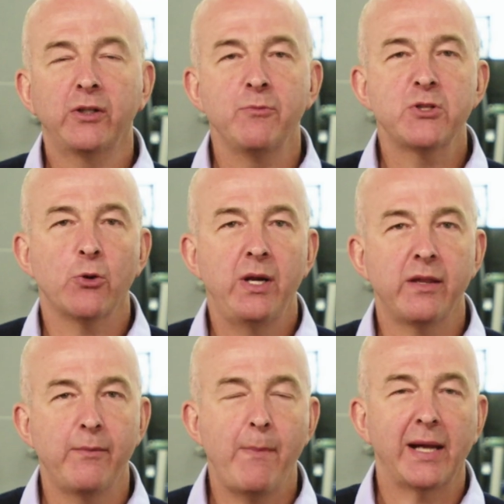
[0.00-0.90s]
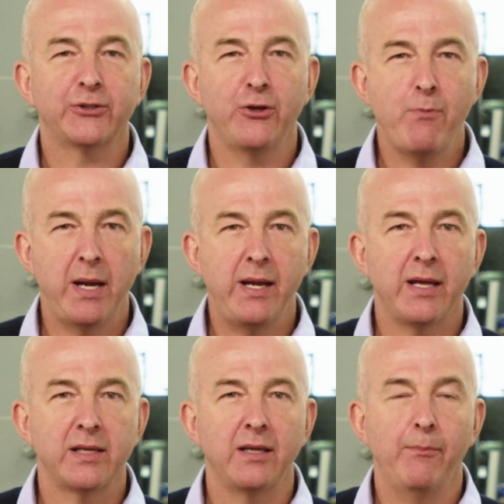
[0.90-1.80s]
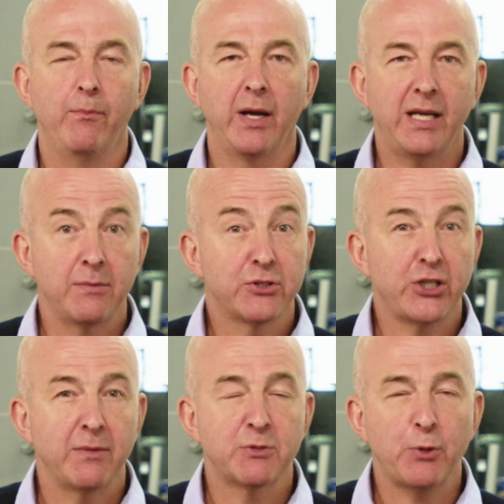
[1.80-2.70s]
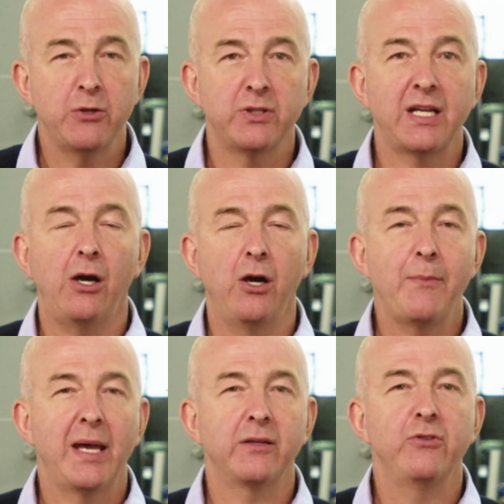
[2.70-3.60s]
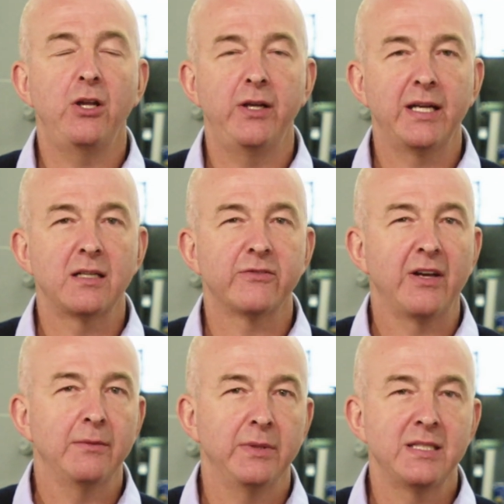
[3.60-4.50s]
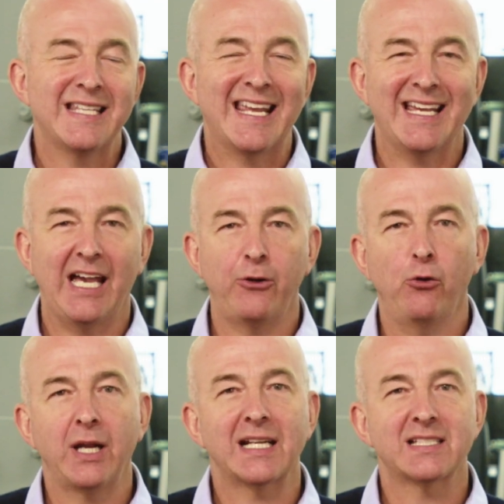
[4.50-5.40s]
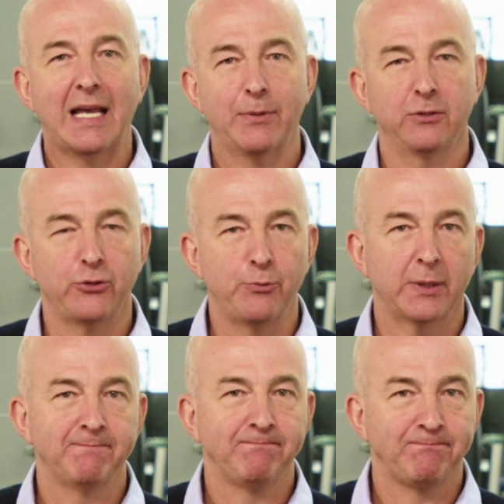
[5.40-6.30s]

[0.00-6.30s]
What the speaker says: welcome to another Macro Monday. My name's James Brodie. I'm Head of Learning and Development here at Onyx Capital Group.